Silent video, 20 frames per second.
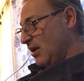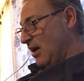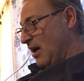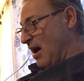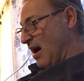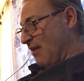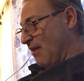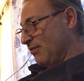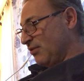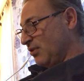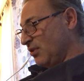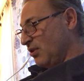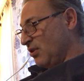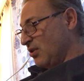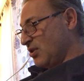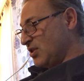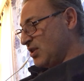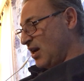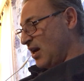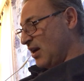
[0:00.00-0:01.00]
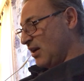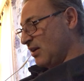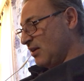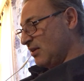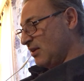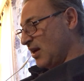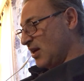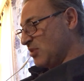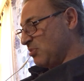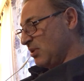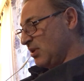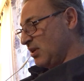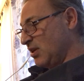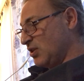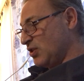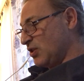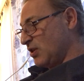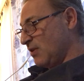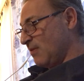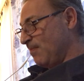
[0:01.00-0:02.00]
after her second
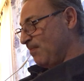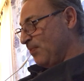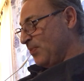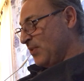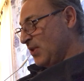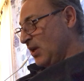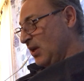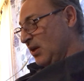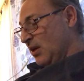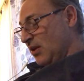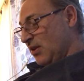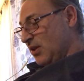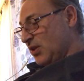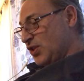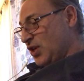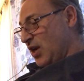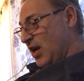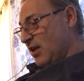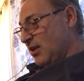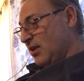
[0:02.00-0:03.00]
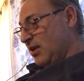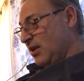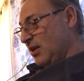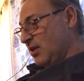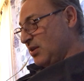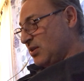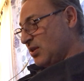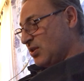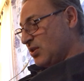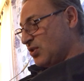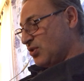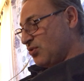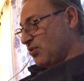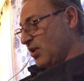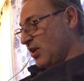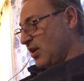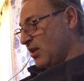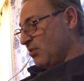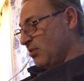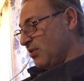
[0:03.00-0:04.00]
expedition the Chinese,
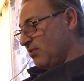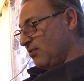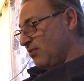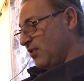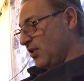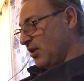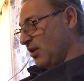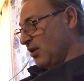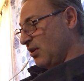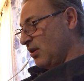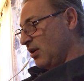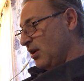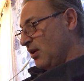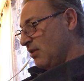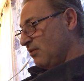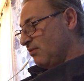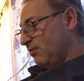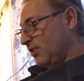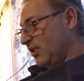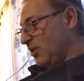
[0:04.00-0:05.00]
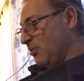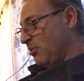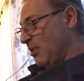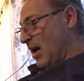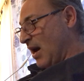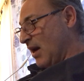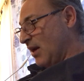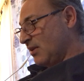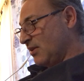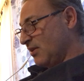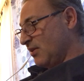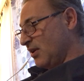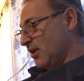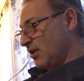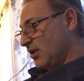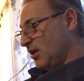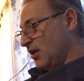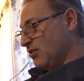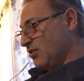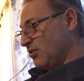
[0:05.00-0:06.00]
stricken with fear, flee back to their
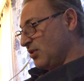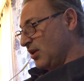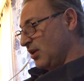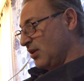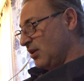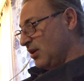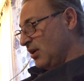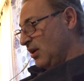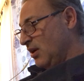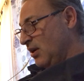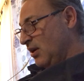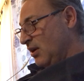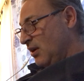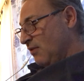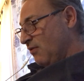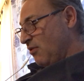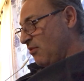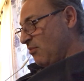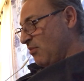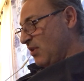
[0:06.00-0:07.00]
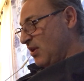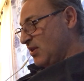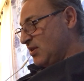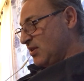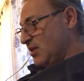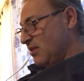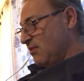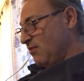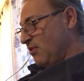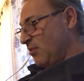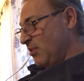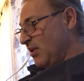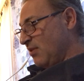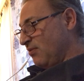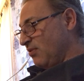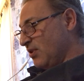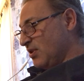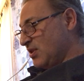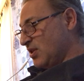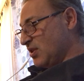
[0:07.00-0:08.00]
country. From this and from
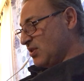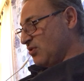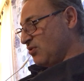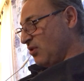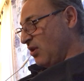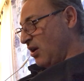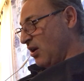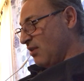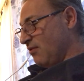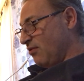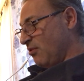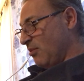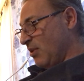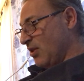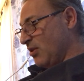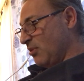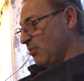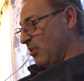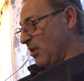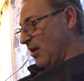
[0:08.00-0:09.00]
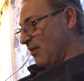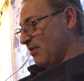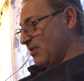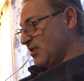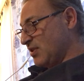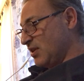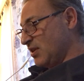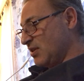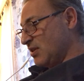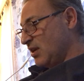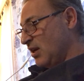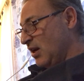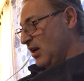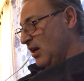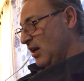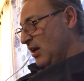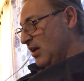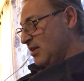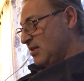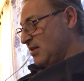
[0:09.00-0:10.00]
inferences drawn from other prophecies,
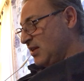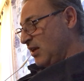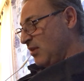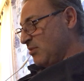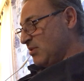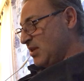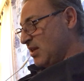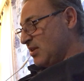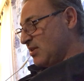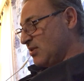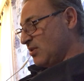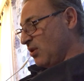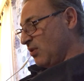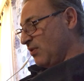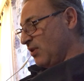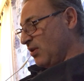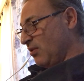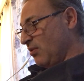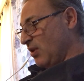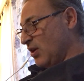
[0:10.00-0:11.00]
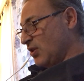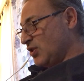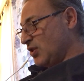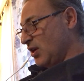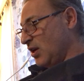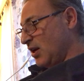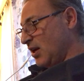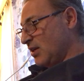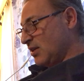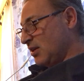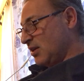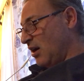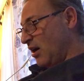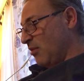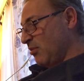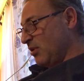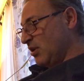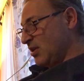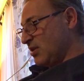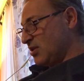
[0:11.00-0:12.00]
it seems that Soviet Russia and
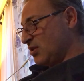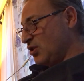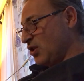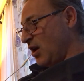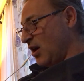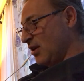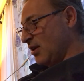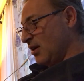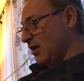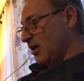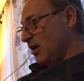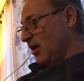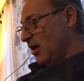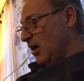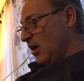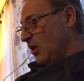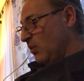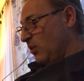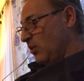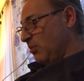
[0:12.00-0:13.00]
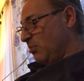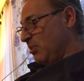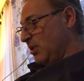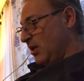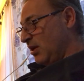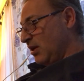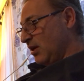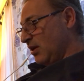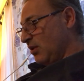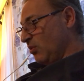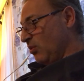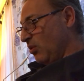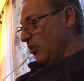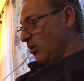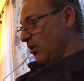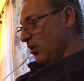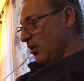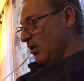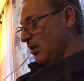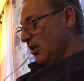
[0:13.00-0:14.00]
Communist China will be at
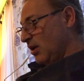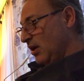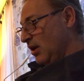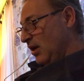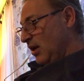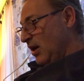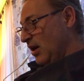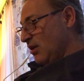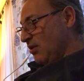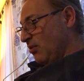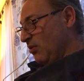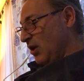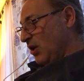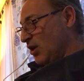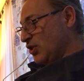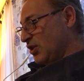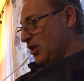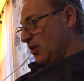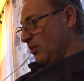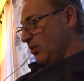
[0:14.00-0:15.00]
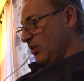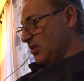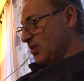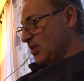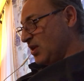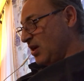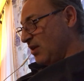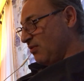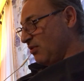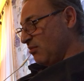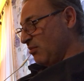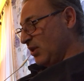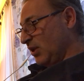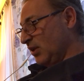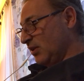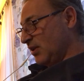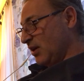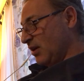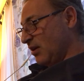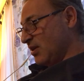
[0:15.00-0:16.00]
war, and Russia will suffer
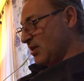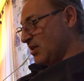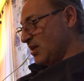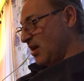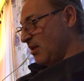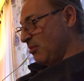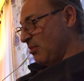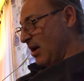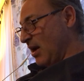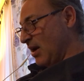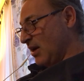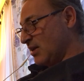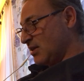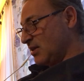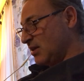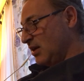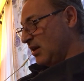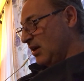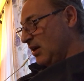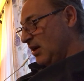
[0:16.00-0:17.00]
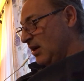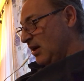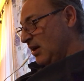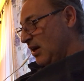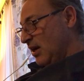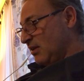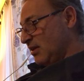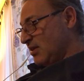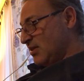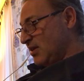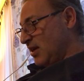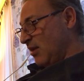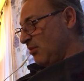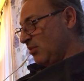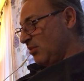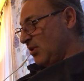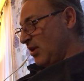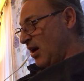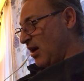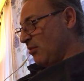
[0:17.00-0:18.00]
military setbacks. At the same
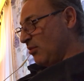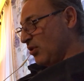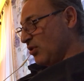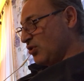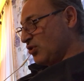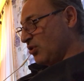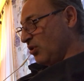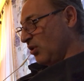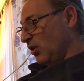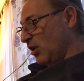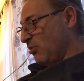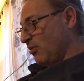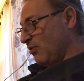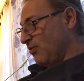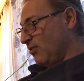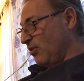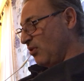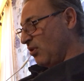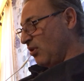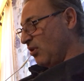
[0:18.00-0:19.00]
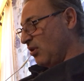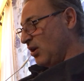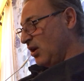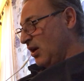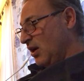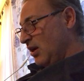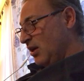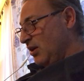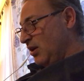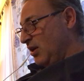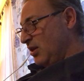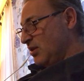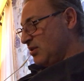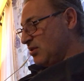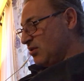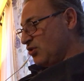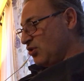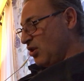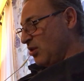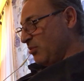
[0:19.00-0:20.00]
time or shortly before,
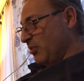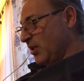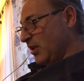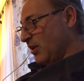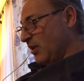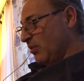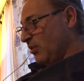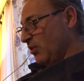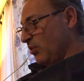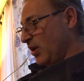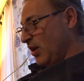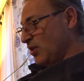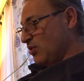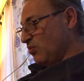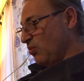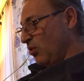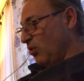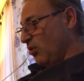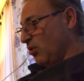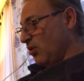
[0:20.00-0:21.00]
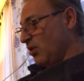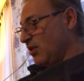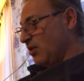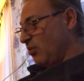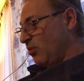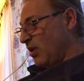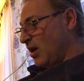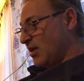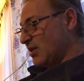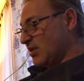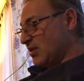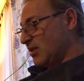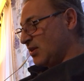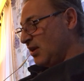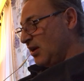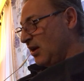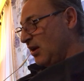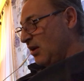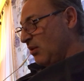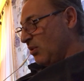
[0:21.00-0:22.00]
East Germany will wage war in the West
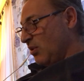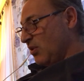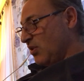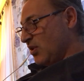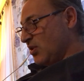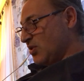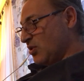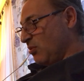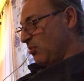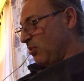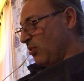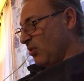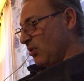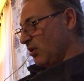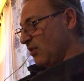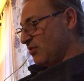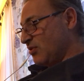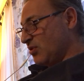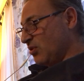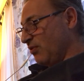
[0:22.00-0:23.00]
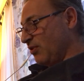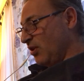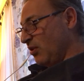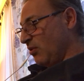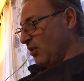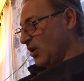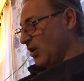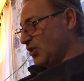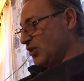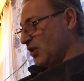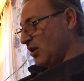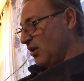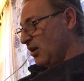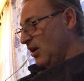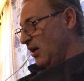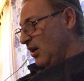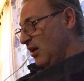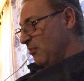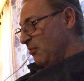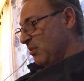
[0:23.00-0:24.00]
with the support of Soviet Russia,
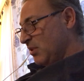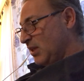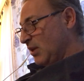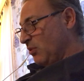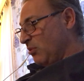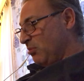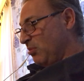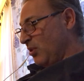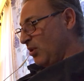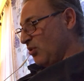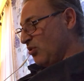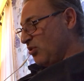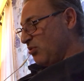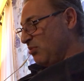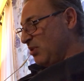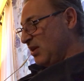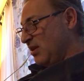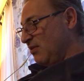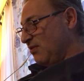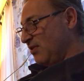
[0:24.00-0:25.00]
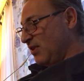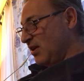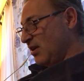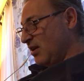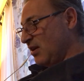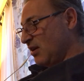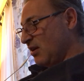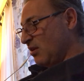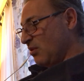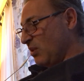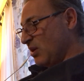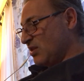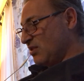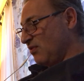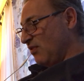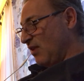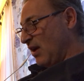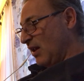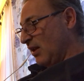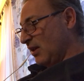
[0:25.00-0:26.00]
but they will both be defeated in
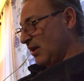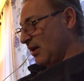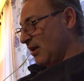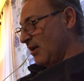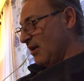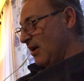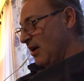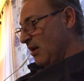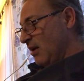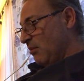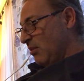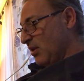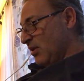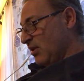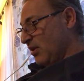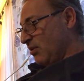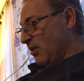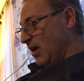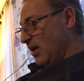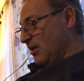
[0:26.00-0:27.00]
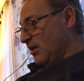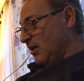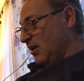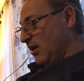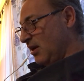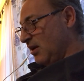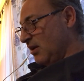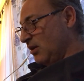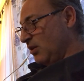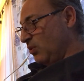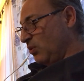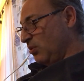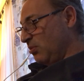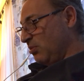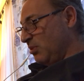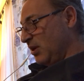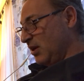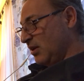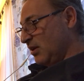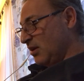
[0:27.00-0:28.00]
Westphalia by the great king who will
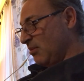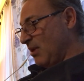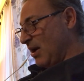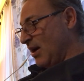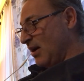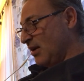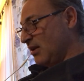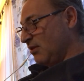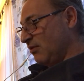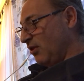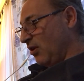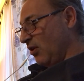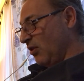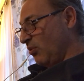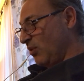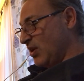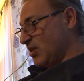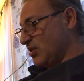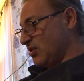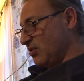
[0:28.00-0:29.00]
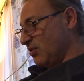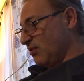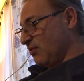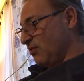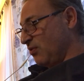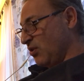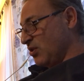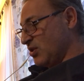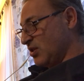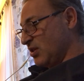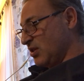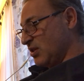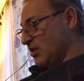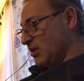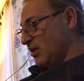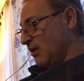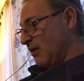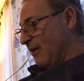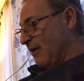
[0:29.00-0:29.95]
be in command of all the Western forces.